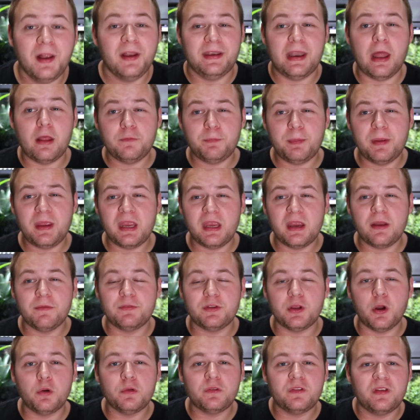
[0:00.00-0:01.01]
Now, speaking of
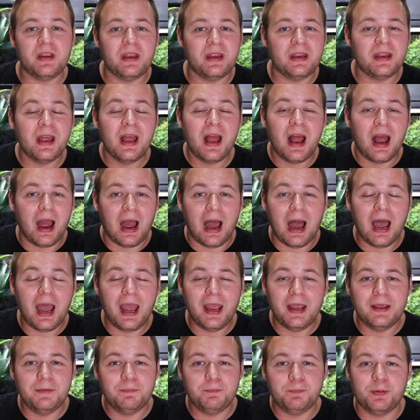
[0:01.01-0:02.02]
dosing,
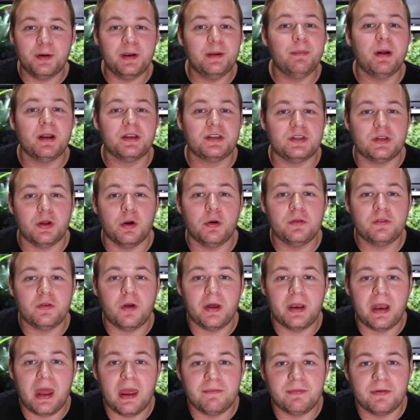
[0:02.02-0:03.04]
I pretty much dose
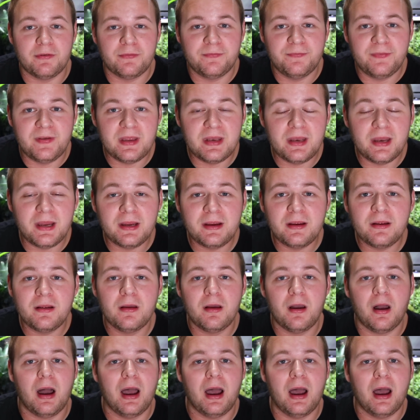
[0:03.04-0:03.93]
on every feeding.